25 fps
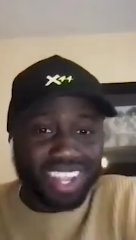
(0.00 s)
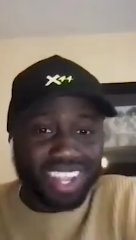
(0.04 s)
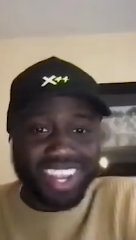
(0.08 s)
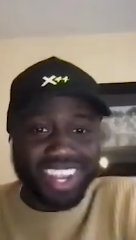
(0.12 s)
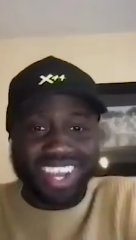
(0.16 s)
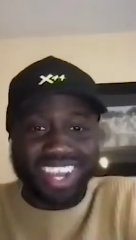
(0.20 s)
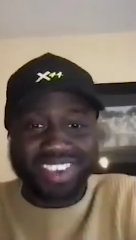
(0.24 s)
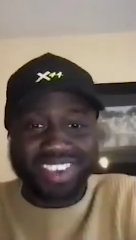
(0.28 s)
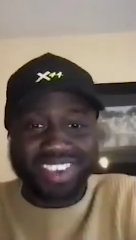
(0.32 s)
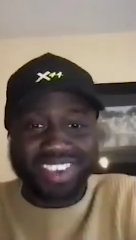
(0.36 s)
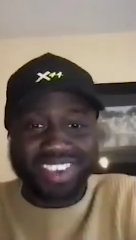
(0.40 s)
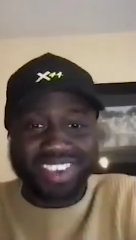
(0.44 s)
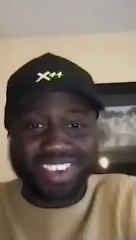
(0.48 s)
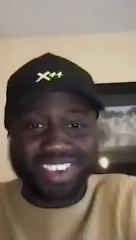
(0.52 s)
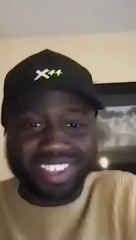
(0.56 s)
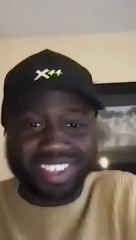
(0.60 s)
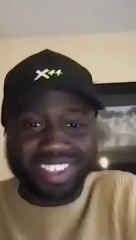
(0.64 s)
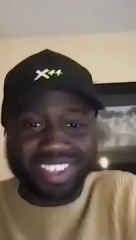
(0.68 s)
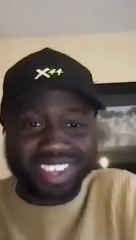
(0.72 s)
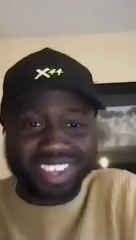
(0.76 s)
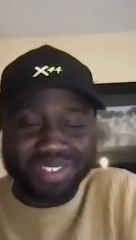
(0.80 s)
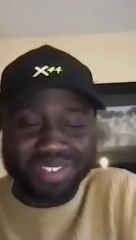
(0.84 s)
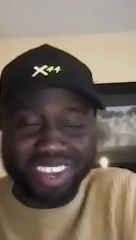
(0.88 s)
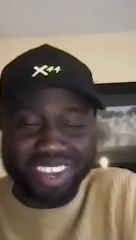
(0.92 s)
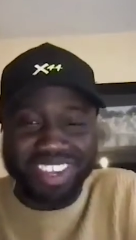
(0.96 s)
like
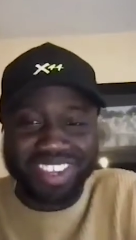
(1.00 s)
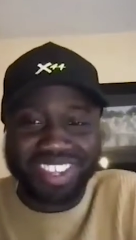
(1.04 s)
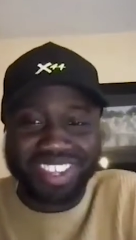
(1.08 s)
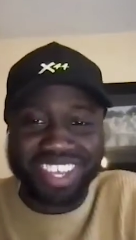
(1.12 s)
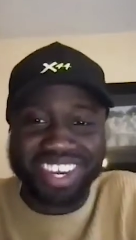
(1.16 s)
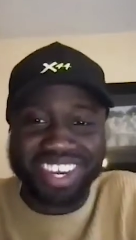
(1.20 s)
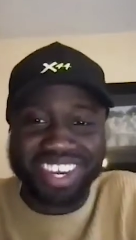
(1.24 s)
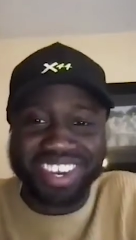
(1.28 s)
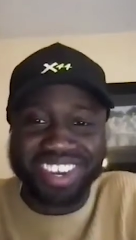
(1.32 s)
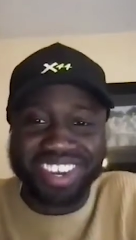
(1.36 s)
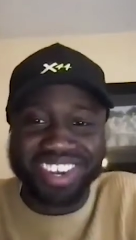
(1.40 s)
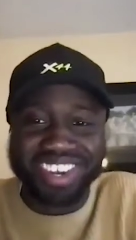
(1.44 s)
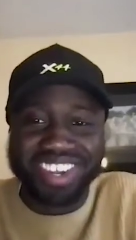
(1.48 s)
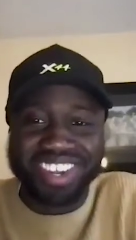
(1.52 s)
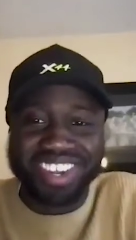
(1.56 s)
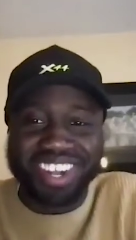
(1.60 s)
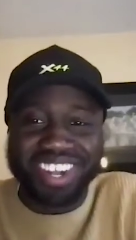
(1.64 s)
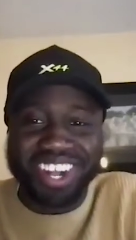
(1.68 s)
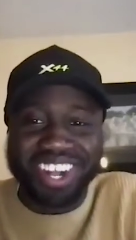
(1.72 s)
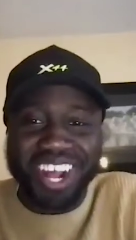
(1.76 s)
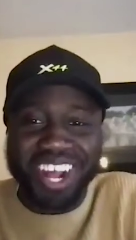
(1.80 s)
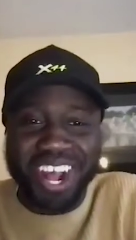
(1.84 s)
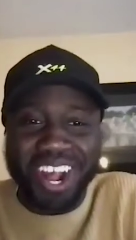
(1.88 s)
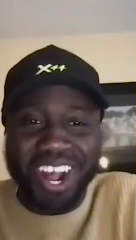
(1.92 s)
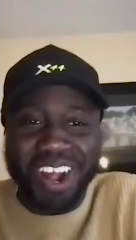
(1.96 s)
yourself at UCL.
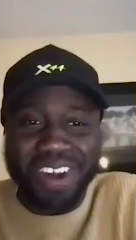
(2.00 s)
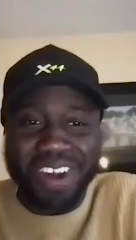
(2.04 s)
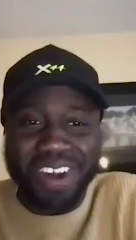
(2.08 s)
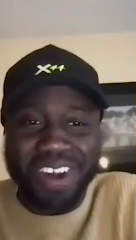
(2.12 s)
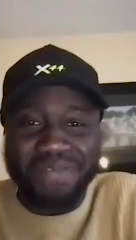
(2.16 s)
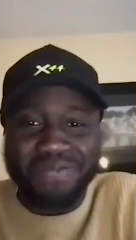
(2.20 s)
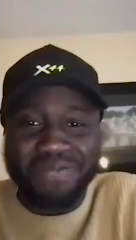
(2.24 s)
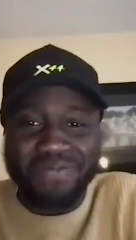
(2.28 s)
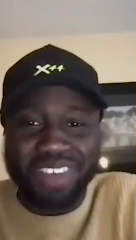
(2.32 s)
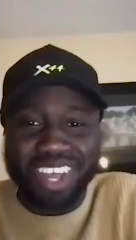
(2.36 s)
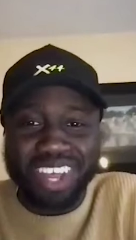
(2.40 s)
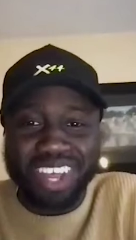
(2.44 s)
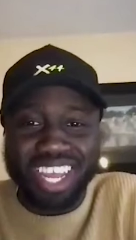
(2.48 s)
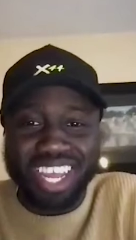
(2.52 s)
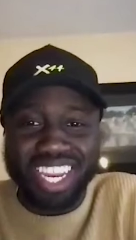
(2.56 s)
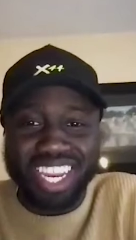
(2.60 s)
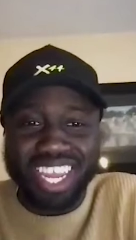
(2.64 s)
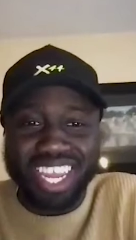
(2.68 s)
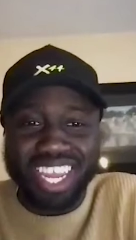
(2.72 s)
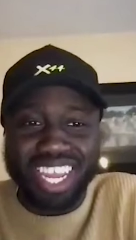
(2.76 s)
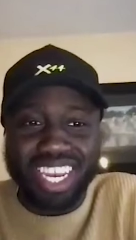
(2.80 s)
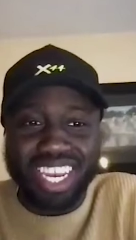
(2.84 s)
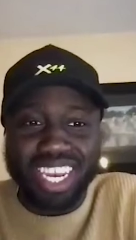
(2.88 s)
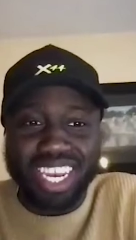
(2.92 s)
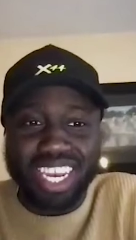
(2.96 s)
Um, and
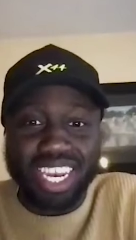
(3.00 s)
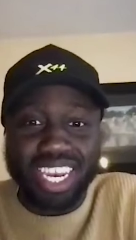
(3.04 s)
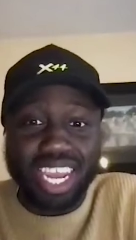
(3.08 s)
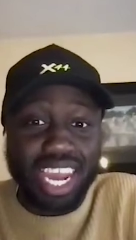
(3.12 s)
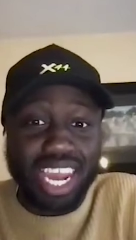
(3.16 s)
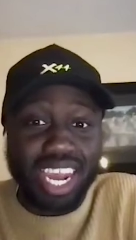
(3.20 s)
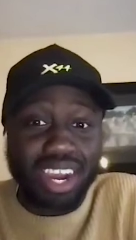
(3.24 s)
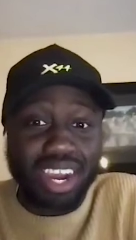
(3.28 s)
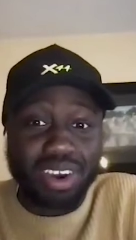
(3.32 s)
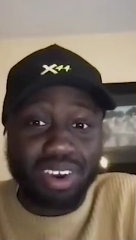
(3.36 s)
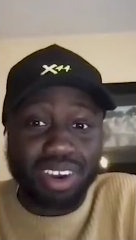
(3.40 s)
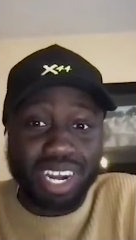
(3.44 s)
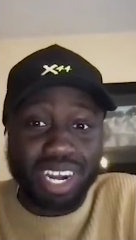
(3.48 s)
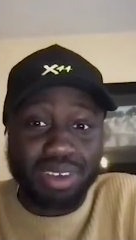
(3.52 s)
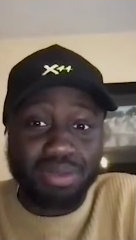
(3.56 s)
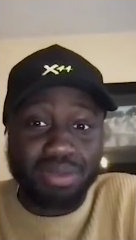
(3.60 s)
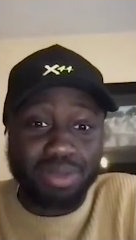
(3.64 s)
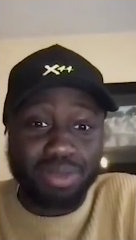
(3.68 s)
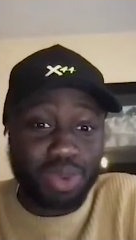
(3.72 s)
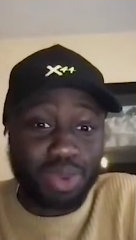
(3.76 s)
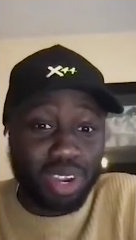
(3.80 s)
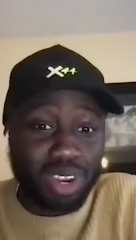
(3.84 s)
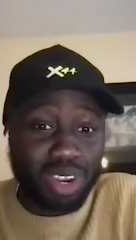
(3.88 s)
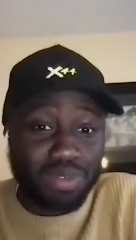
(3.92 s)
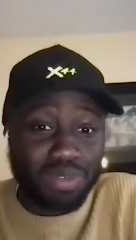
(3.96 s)
then now I'm
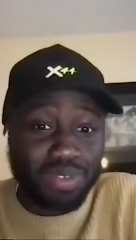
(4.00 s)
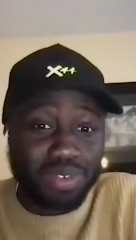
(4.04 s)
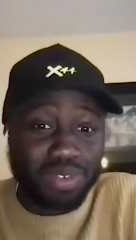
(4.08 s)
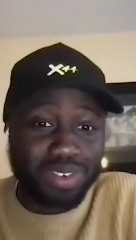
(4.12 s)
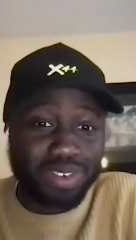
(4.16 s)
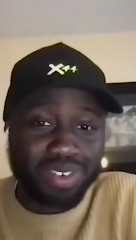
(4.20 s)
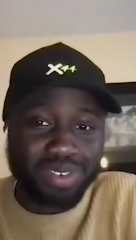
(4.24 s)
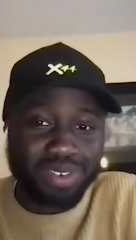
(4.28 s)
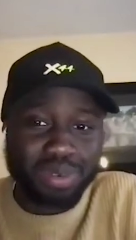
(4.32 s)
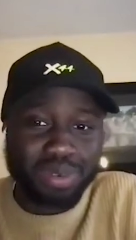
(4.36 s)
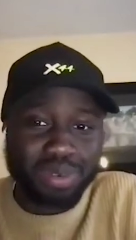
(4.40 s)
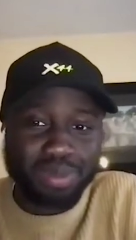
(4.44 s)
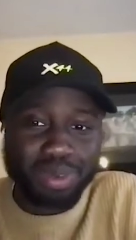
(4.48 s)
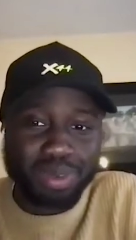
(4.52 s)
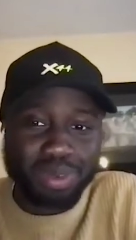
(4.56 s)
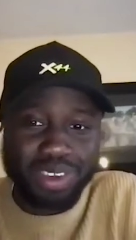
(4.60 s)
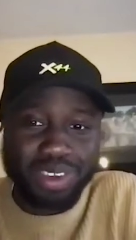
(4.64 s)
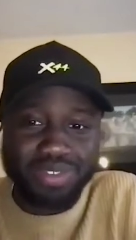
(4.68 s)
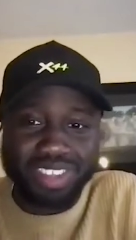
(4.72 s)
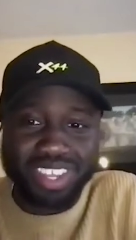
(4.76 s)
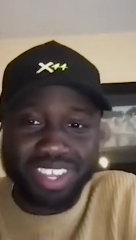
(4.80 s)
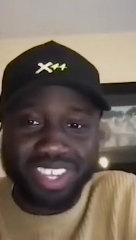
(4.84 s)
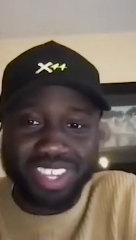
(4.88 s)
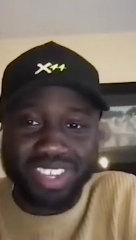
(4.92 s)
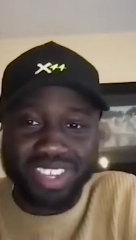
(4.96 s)
24, my
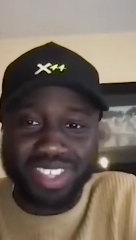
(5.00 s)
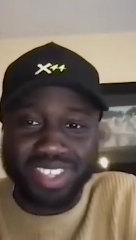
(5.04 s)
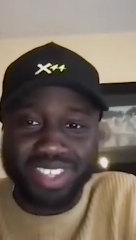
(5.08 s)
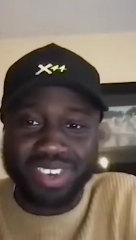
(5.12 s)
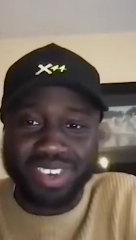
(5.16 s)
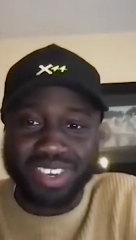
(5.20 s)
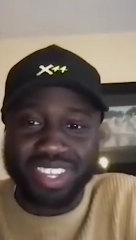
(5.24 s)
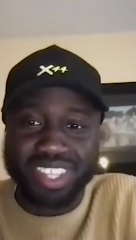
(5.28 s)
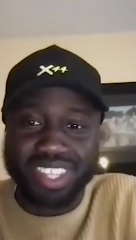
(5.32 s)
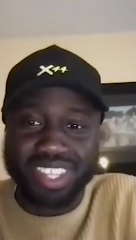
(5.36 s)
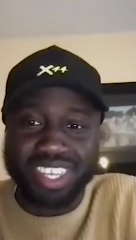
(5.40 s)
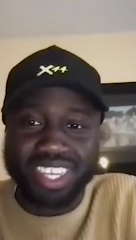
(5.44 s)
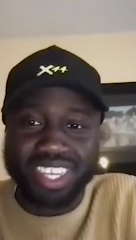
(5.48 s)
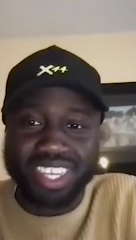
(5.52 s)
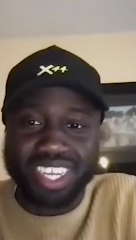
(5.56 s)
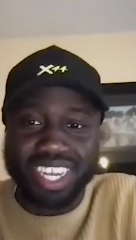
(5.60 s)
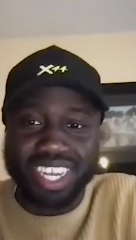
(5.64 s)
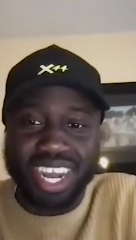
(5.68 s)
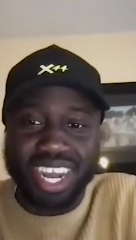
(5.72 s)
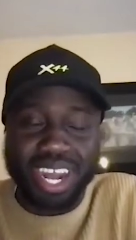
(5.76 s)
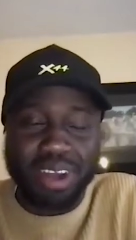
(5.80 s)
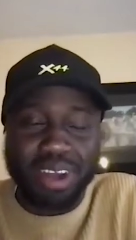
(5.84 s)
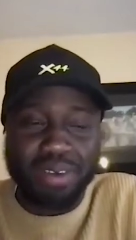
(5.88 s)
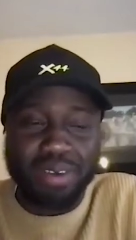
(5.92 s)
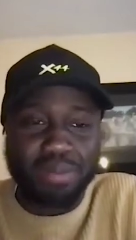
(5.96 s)
birthday just gone.
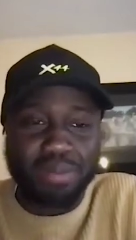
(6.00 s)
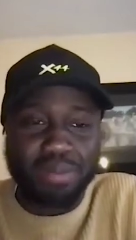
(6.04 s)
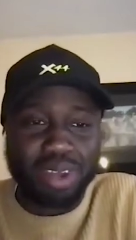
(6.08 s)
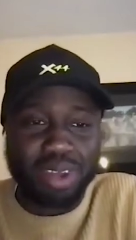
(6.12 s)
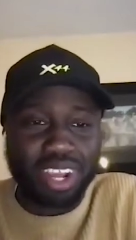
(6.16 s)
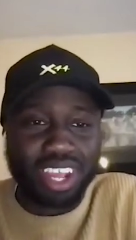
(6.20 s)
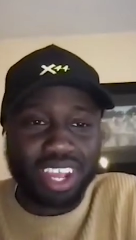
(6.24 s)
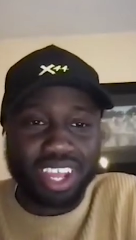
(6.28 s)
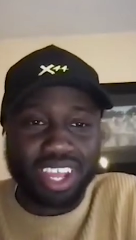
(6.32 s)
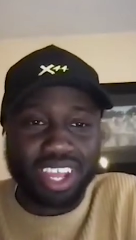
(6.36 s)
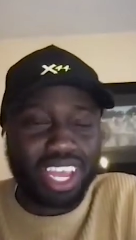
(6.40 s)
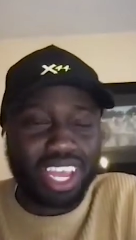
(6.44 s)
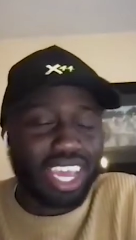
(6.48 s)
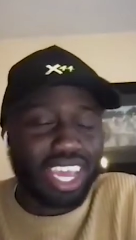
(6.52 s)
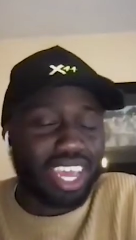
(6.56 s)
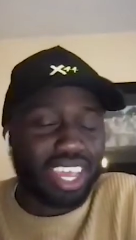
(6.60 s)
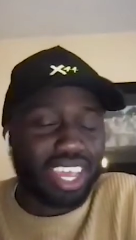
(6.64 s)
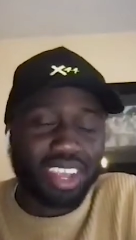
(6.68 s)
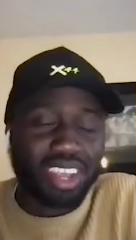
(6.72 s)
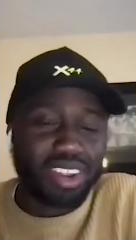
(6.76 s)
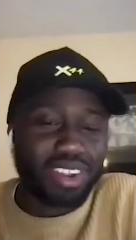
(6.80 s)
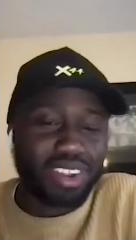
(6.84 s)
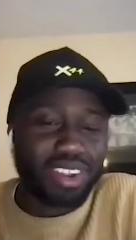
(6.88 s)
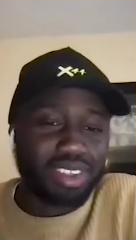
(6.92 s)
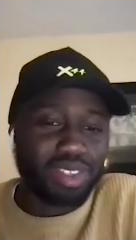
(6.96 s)
Um, and,
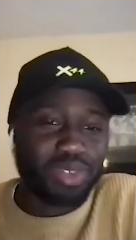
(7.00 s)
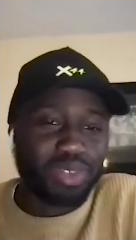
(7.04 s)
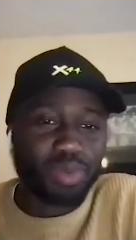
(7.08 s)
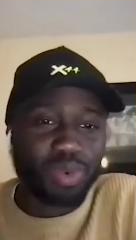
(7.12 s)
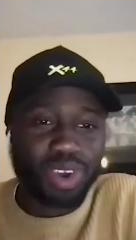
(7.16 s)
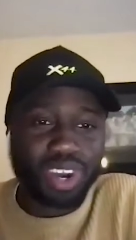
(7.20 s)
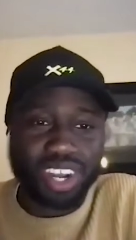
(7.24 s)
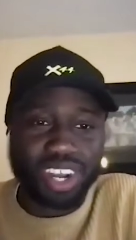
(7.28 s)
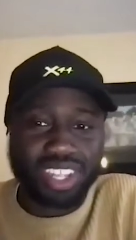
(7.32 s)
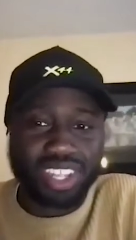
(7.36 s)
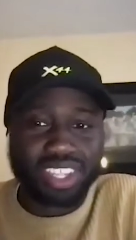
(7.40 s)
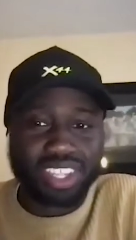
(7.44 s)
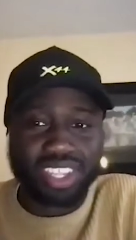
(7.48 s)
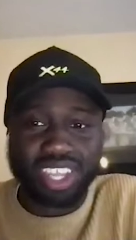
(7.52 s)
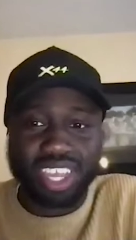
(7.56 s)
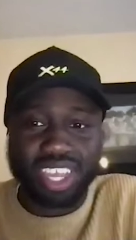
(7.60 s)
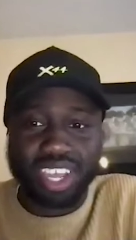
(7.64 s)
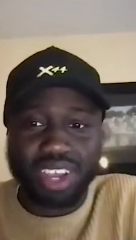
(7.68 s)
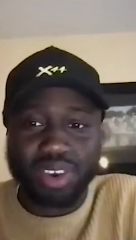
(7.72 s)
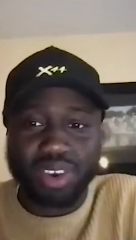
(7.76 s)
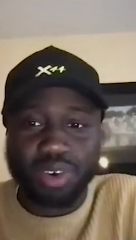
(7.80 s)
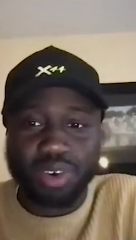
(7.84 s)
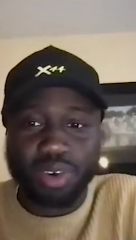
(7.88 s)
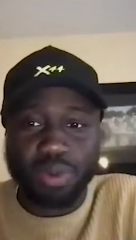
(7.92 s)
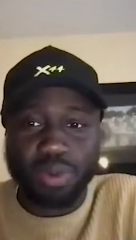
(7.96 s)
you know, just worked
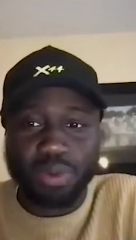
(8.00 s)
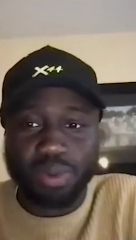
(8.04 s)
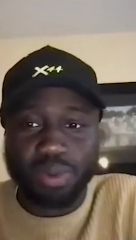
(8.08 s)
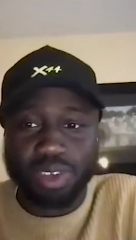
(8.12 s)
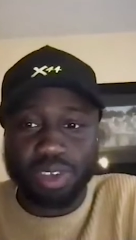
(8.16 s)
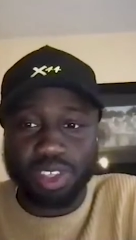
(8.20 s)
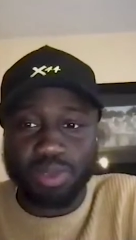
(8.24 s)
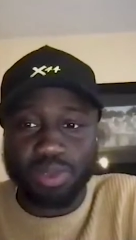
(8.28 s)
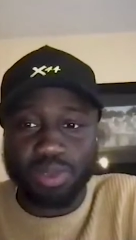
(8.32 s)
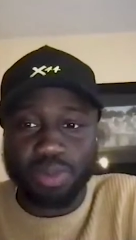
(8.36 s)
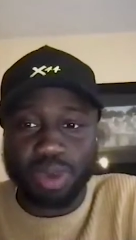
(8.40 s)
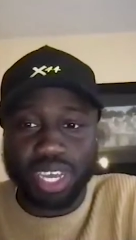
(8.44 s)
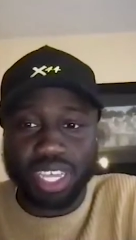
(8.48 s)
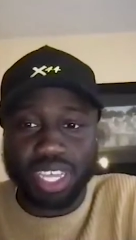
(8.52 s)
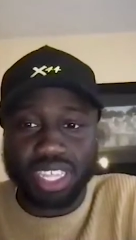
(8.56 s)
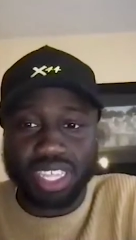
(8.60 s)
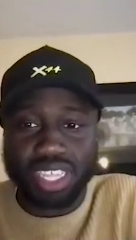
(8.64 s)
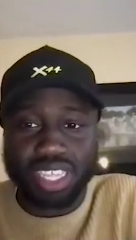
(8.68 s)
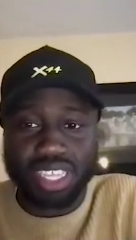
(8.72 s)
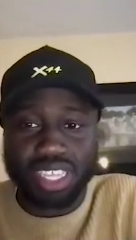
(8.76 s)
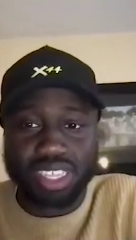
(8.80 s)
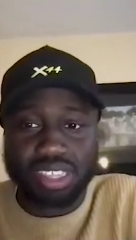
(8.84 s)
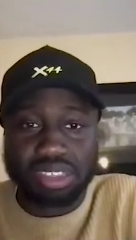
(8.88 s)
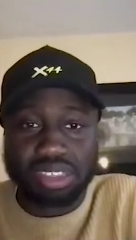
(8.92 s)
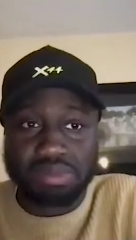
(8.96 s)
in corporate
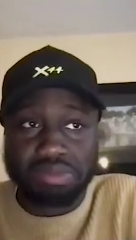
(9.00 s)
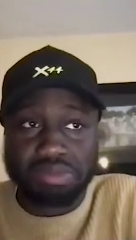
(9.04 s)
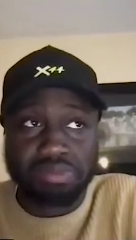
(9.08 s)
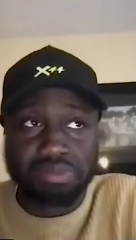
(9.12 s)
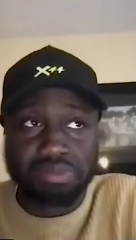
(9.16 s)
spaces